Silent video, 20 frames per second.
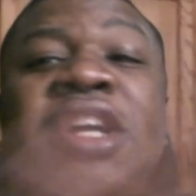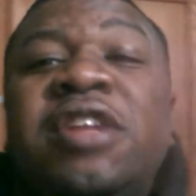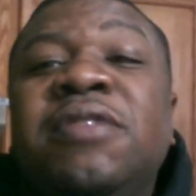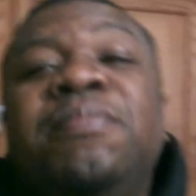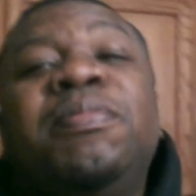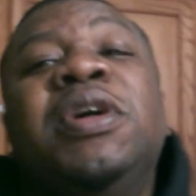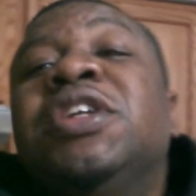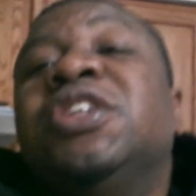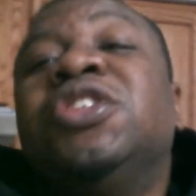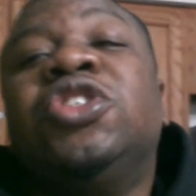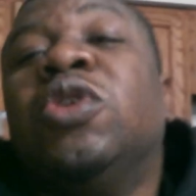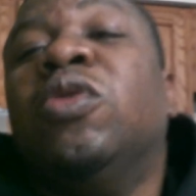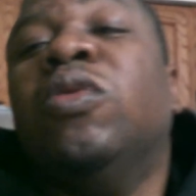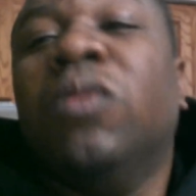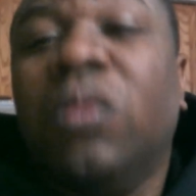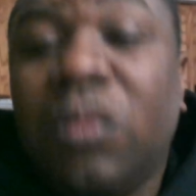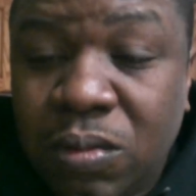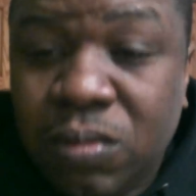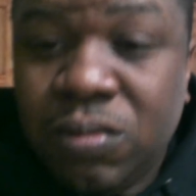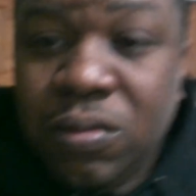nothing but a
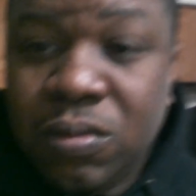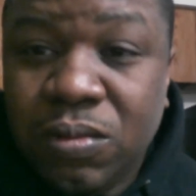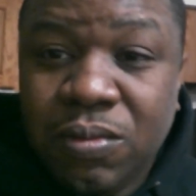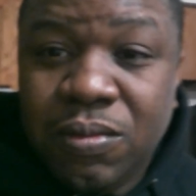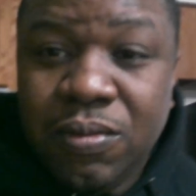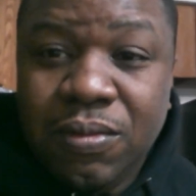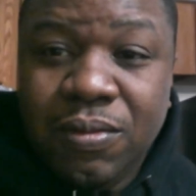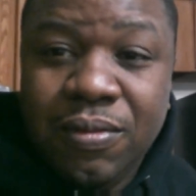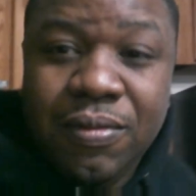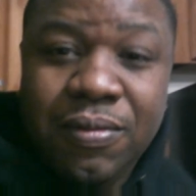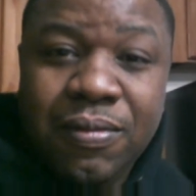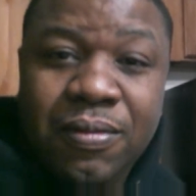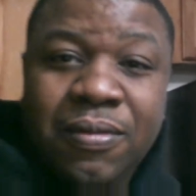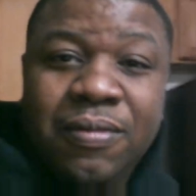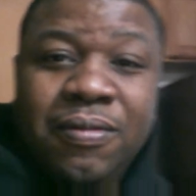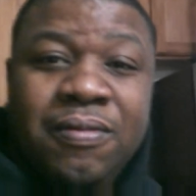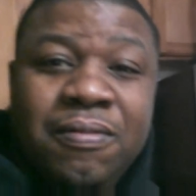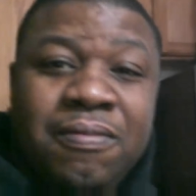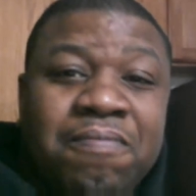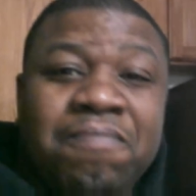joke.
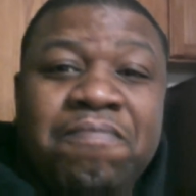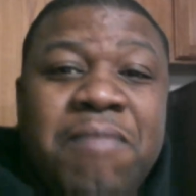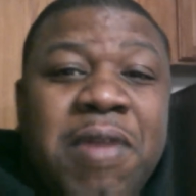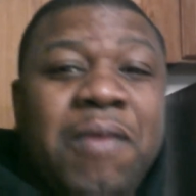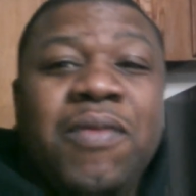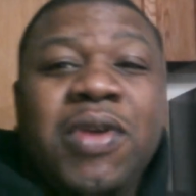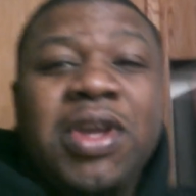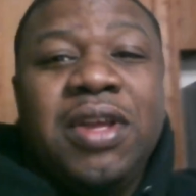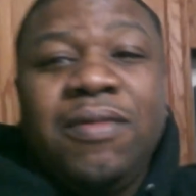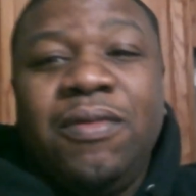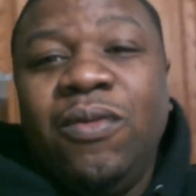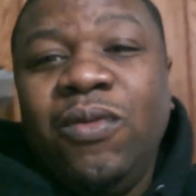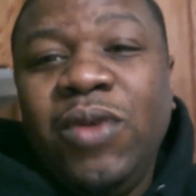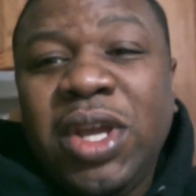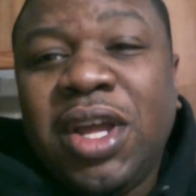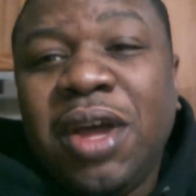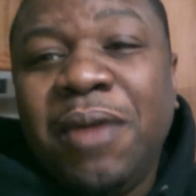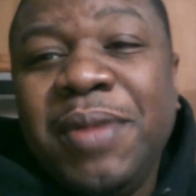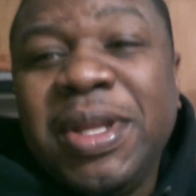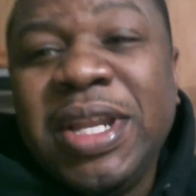Man, we
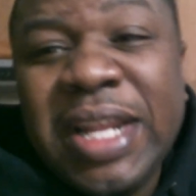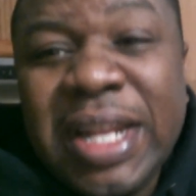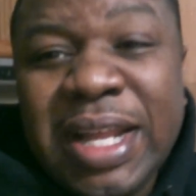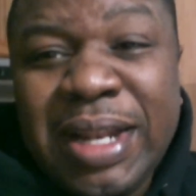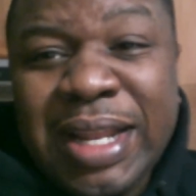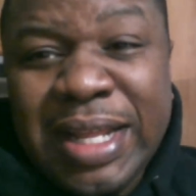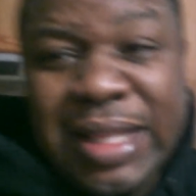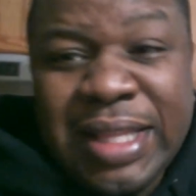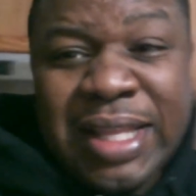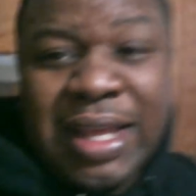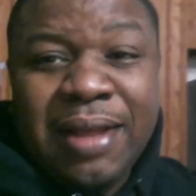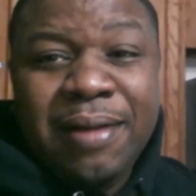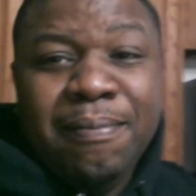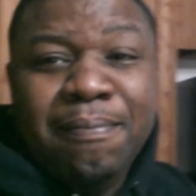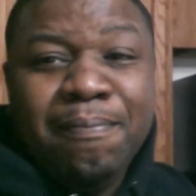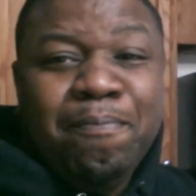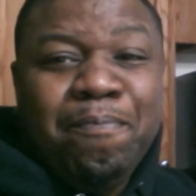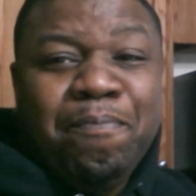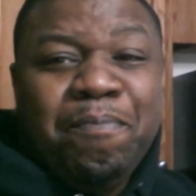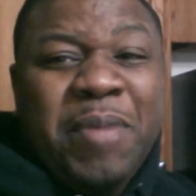coming in like this.
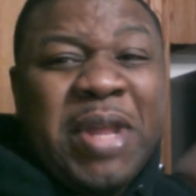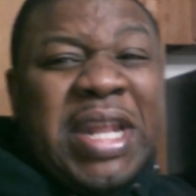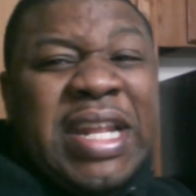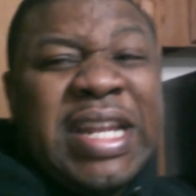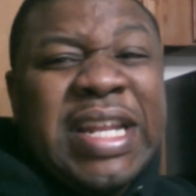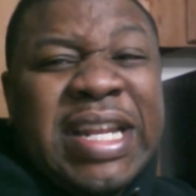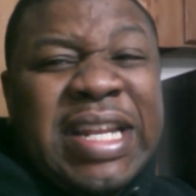Man,